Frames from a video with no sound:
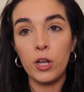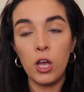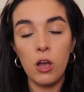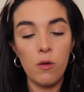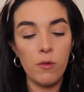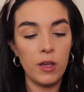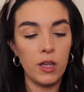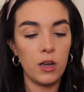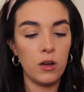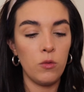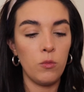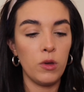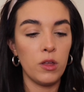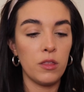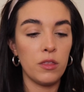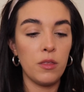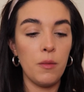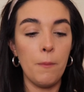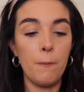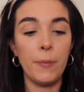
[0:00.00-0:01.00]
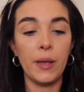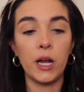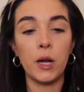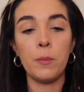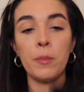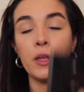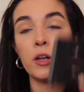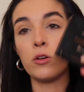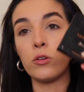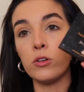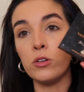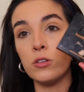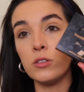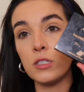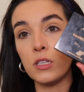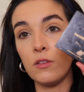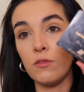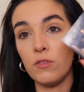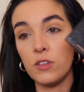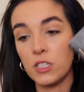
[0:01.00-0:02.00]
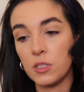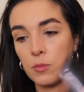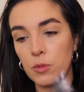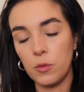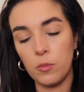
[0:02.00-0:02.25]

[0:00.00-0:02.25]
go in with bareminerals Invisible